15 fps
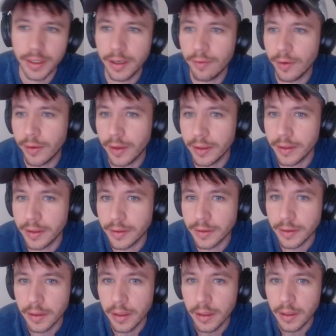and everything,
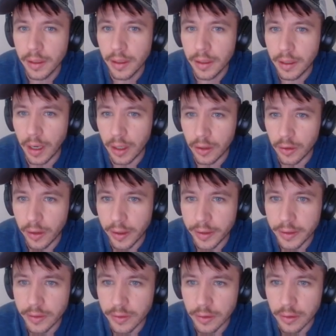that's gotten a lot
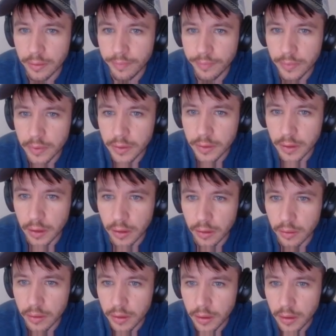easier.
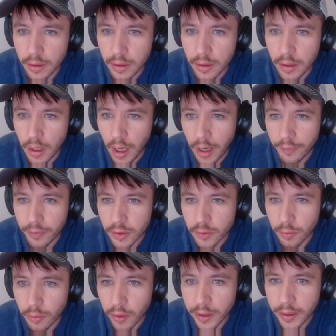So, offerings
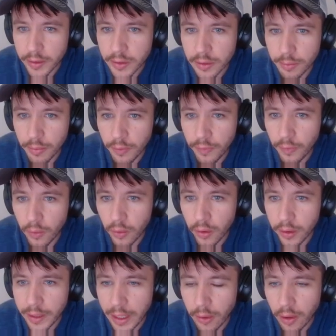were more custom
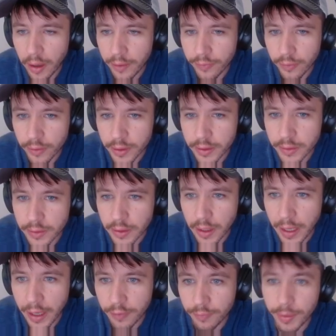before, now offerings
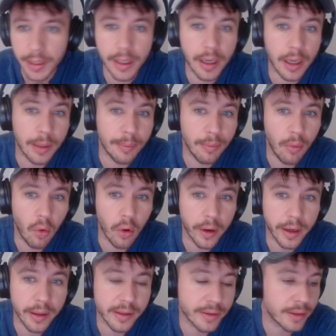have become more
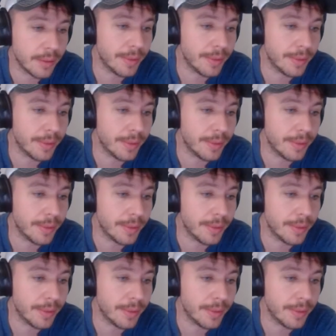custom